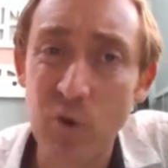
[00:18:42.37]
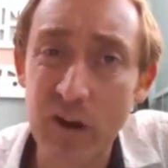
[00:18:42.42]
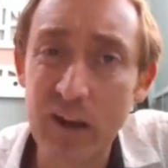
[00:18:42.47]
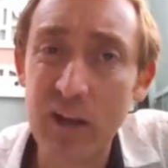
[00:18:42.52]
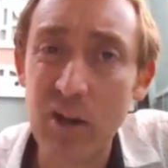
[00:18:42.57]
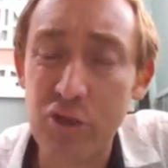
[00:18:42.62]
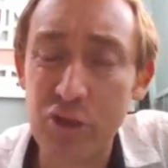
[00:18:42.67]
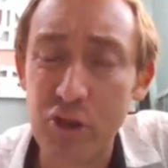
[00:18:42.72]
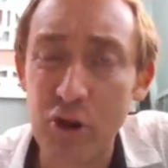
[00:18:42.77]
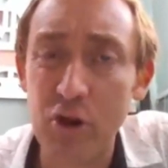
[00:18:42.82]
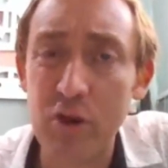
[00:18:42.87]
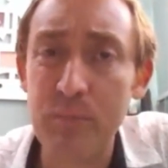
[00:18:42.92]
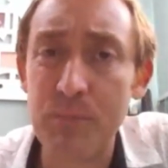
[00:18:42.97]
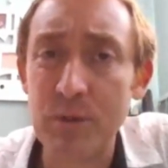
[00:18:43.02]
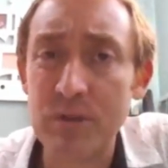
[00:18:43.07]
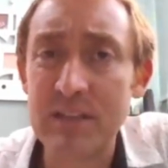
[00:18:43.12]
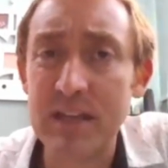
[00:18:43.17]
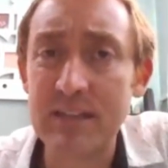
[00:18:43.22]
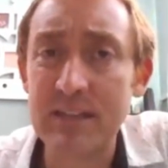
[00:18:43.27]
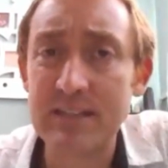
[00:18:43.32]
20 to
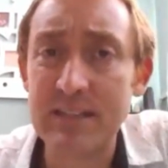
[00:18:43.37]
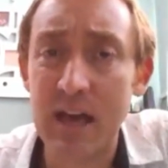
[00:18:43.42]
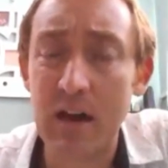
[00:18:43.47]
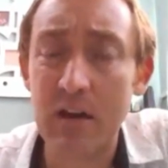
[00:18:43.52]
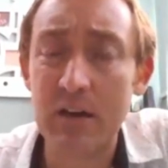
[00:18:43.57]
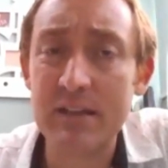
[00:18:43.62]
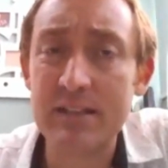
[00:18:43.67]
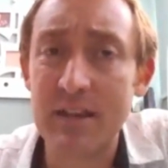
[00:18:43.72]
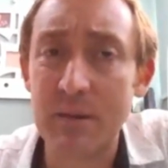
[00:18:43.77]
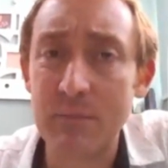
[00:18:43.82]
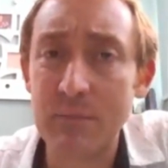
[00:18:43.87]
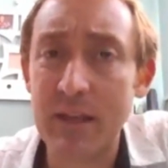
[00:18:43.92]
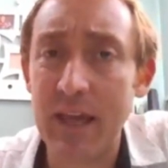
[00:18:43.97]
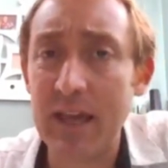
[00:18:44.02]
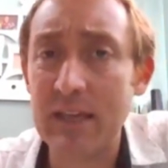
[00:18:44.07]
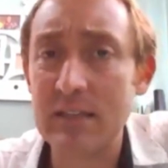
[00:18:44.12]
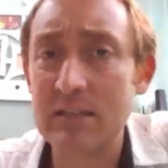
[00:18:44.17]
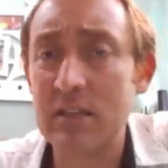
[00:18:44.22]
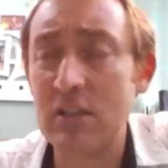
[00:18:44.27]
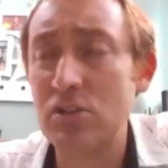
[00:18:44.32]
30% down in some
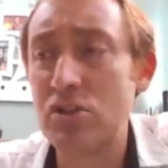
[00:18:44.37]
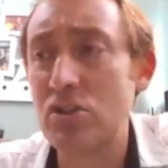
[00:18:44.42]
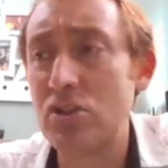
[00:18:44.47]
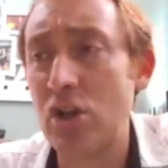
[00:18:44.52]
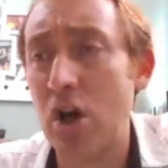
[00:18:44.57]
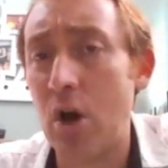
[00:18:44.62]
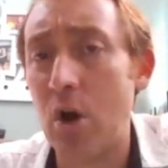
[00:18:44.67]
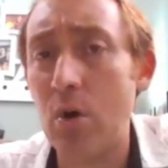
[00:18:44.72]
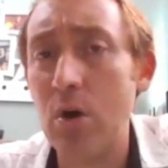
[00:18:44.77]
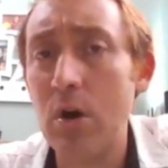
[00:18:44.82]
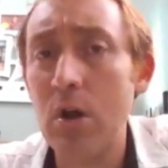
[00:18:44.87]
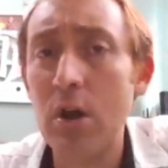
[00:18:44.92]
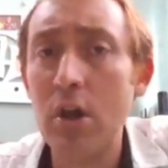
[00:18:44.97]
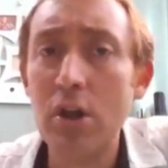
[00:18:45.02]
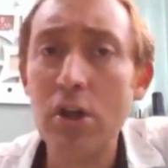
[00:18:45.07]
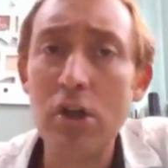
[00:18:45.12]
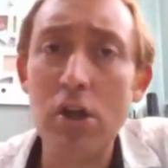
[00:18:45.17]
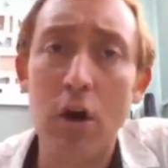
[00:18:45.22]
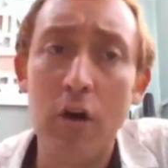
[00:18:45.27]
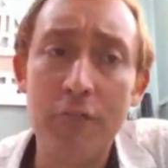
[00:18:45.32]
cases. So,
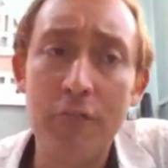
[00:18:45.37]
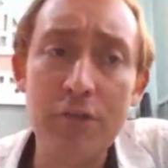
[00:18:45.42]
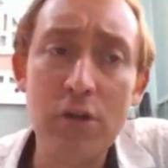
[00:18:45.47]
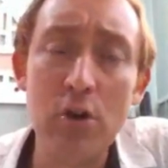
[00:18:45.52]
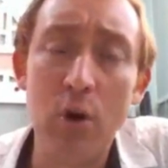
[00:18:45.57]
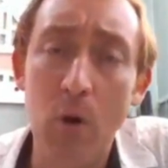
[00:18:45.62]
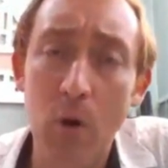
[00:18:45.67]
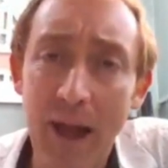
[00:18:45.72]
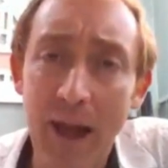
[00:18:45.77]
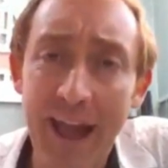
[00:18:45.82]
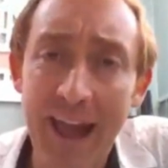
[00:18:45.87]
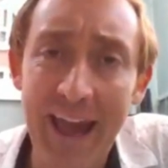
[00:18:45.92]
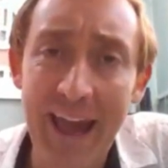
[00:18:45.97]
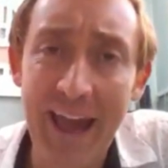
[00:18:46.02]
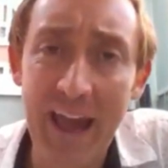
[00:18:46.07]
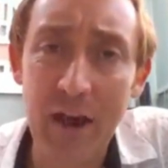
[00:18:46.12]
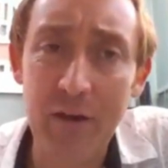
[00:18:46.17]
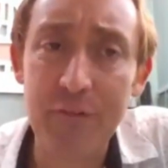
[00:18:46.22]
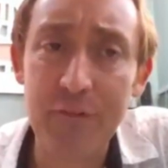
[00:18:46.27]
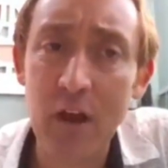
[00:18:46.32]
you know, if you don't
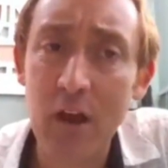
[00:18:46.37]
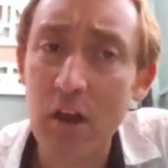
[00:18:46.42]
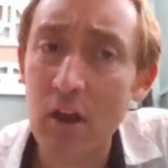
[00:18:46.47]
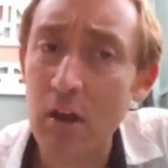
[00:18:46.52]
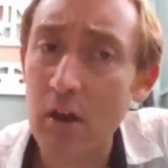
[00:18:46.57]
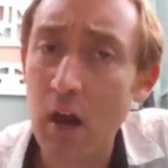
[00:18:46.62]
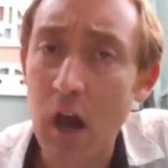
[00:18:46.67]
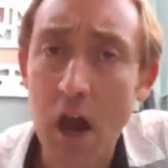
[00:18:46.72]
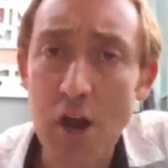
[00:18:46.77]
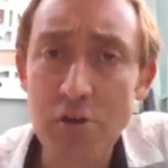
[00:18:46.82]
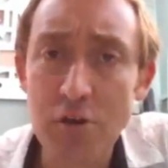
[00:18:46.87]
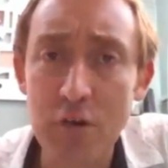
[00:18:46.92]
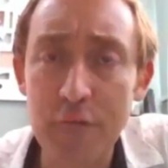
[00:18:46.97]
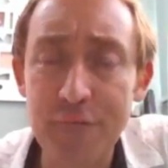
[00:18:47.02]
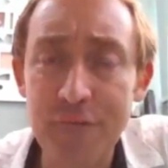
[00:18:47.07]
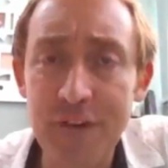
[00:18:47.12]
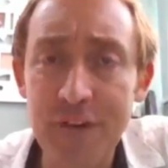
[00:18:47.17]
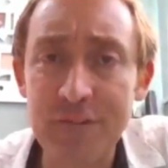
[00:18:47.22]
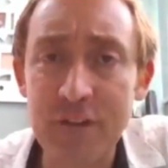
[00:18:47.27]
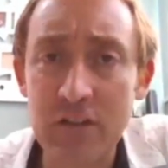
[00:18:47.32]
have
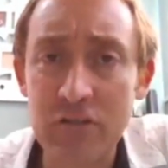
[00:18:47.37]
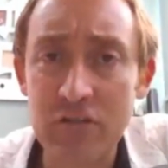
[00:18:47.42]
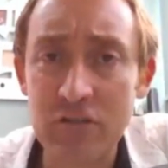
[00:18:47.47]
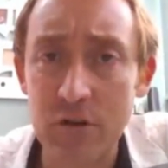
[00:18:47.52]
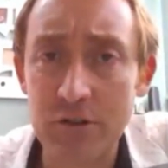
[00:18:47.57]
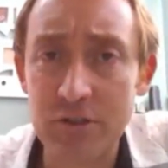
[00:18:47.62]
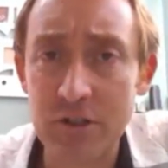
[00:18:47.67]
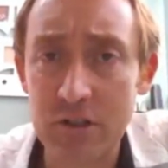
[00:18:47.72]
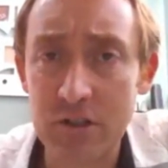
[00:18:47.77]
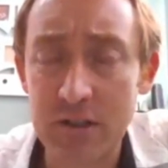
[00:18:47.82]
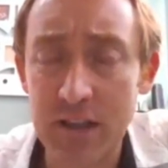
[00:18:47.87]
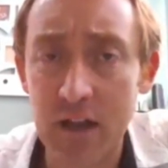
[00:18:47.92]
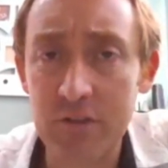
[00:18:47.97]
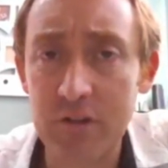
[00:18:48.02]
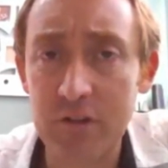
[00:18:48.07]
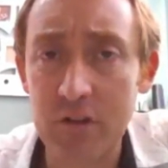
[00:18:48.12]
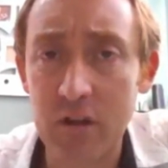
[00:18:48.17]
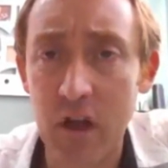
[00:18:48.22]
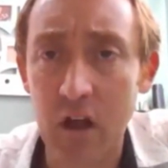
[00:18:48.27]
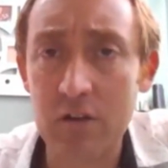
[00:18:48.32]
$150,000,
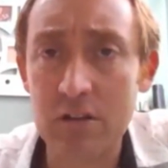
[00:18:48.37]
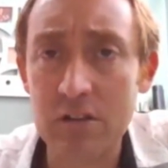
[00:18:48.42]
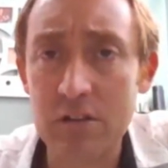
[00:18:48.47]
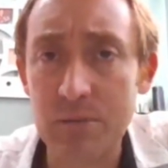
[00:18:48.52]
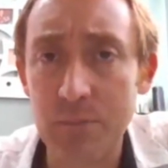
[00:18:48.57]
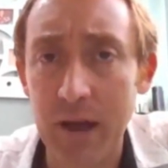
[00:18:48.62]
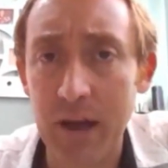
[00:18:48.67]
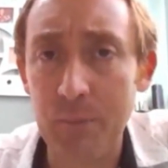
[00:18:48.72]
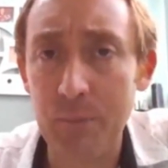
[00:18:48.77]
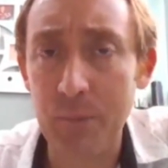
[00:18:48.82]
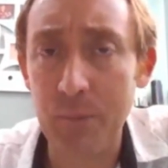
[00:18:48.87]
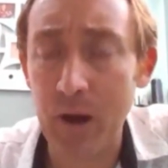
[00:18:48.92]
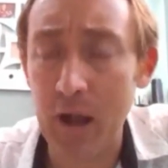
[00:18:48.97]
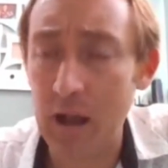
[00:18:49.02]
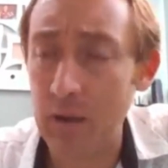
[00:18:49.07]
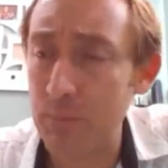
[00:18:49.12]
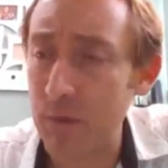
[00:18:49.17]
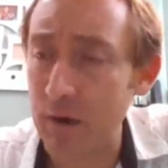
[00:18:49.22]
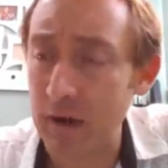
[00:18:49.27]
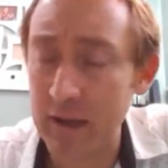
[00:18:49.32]
$200,000 to buy a
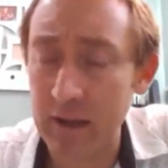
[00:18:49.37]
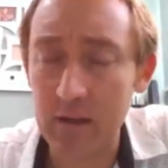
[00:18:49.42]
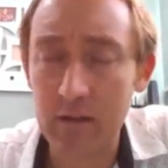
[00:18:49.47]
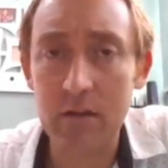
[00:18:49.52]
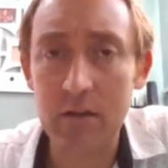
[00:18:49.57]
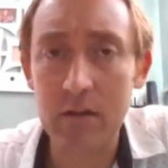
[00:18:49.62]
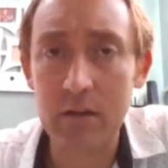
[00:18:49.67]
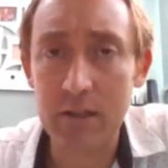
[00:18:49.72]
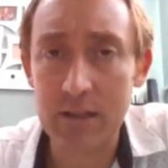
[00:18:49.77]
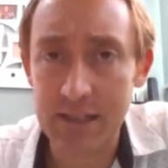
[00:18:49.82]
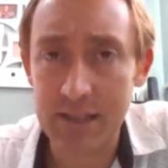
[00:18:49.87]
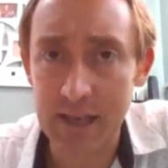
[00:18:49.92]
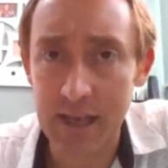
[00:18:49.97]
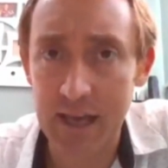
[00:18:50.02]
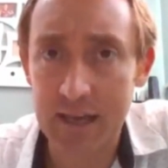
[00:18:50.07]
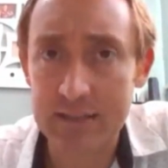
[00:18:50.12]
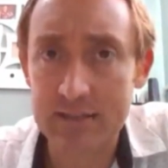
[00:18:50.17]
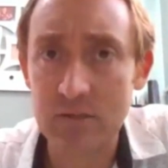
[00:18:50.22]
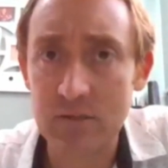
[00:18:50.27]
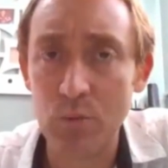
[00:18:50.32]
property,
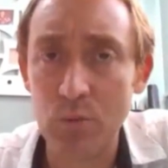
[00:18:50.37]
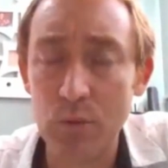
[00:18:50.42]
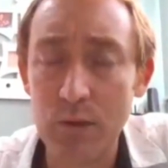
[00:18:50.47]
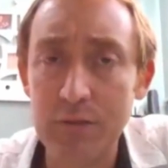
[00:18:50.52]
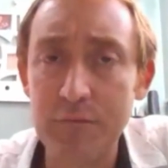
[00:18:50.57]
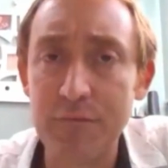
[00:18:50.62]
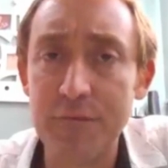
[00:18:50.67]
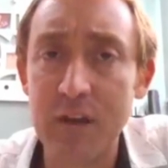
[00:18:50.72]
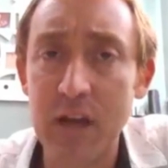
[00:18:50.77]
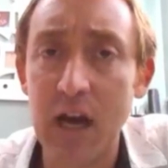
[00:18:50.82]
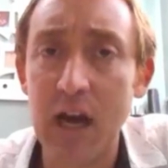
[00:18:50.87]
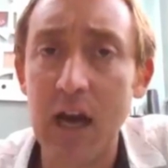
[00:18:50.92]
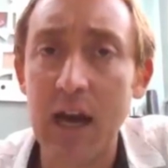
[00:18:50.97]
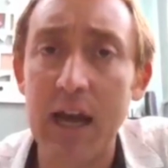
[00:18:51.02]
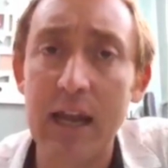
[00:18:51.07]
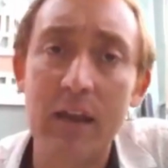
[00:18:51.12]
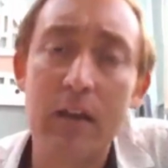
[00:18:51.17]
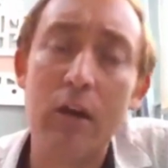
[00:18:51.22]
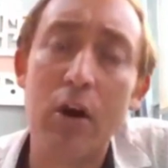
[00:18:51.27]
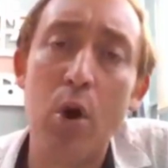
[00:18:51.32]
yes, we've
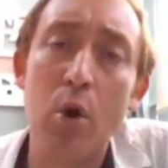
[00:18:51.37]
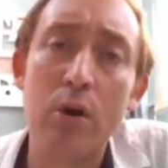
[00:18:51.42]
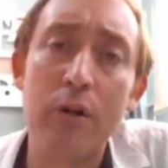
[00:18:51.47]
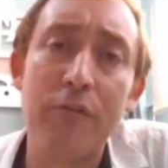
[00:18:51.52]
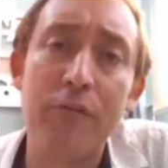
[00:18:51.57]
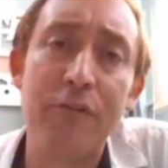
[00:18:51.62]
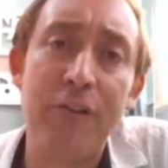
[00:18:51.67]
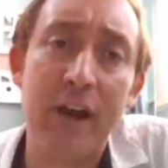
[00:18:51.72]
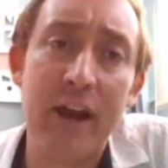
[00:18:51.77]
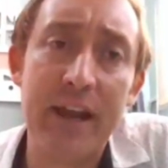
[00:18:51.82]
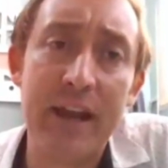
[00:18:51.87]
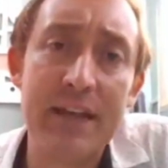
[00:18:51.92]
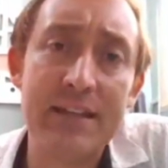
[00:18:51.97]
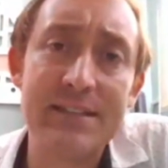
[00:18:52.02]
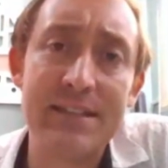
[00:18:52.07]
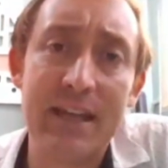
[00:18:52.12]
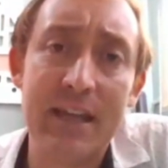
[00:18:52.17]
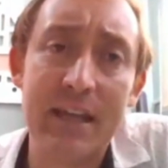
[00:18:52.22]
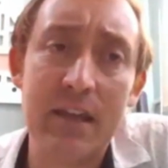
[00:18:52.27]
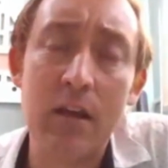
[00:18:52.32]
got owner
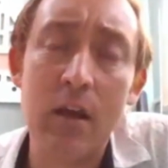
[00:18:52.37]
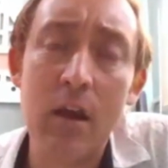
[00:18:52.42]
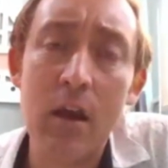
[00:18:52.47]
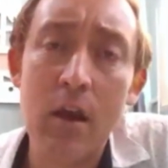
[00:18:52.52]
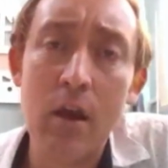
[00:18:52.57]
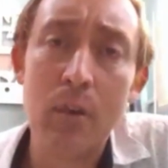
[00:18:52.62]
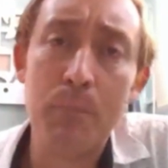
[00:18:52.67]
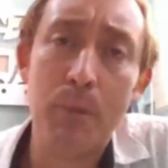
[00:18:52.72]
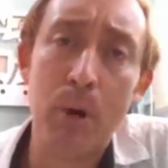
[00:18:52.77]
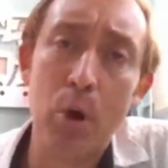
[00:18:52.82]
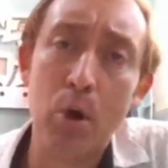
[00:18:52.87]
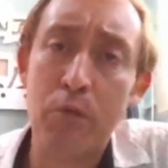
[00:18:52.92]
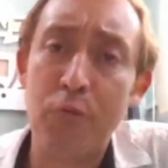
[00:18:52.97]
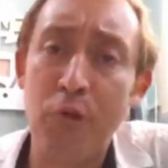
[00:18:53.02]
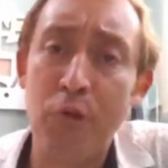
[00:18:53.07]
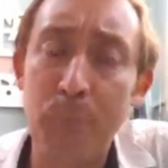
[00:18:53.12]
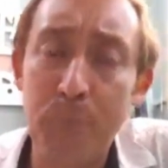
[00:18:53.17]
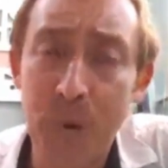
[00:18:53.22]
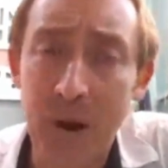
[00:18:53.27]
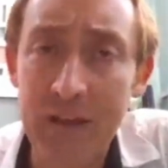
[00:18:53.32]
financing both
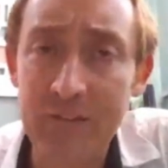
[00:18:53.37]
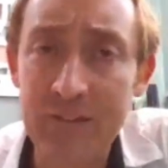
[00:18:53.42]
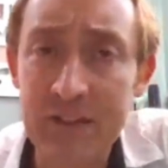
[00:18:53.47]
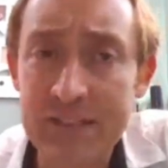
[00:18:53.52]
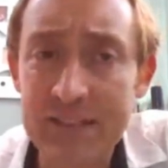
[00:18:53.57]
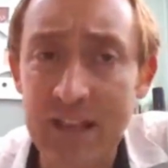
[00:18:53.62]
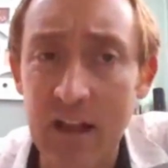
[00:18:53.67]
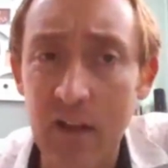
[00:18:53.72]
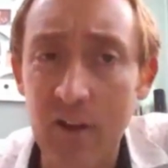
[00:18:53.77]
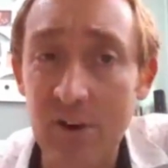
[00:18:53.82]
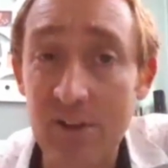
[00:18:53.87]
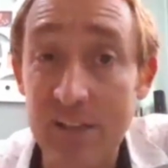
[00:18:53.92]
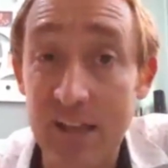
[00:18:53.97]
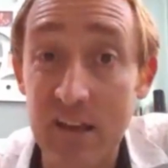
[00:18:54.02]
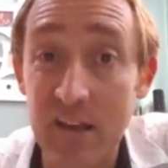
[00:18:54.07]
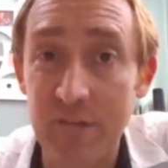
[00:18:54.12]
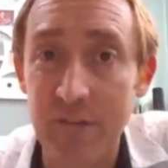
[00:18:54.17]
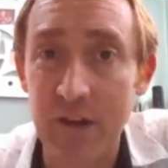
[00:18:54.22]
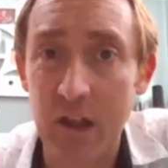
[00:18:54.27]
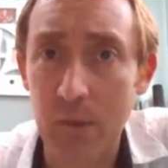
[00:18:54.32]
from private sellers
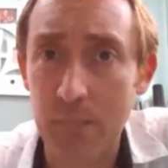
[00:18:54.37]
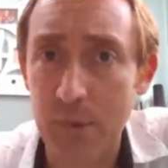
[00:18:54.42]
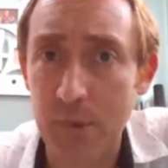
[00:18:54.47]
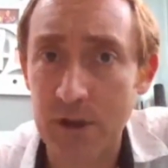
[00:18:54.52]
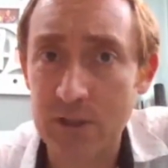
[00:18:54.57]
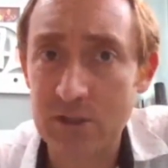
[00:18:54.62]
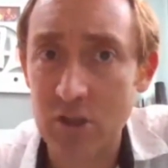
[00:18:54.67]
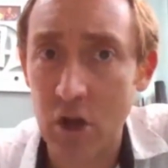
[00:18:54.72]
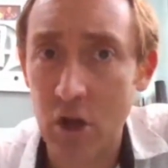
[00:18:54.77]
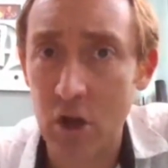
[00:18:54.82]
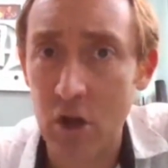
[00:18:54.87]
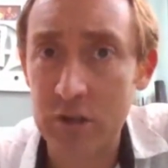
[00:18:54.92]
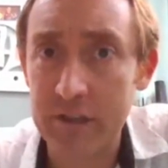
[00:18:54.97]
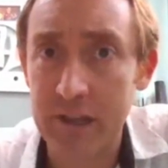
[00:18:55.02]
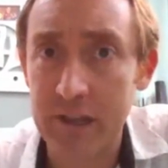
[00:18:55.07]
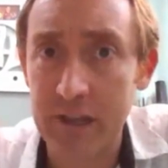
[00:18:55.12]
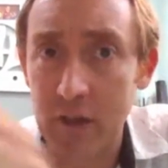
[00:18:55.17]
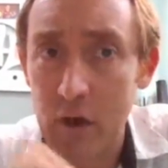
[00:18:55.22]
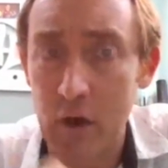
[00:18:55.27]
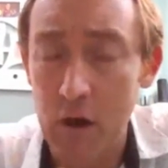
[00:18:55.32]
and developers all
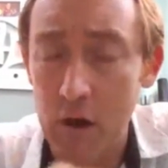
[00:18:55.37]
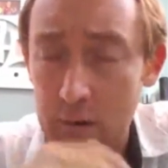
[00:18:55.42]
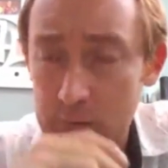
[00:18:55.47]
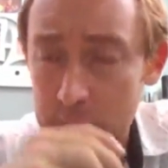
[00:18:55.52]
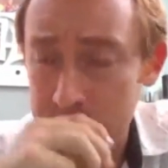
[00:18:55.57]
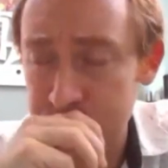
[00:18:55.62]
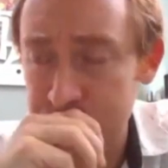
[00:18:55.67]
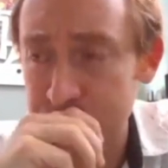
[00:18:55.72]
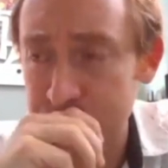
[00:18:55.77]
day long.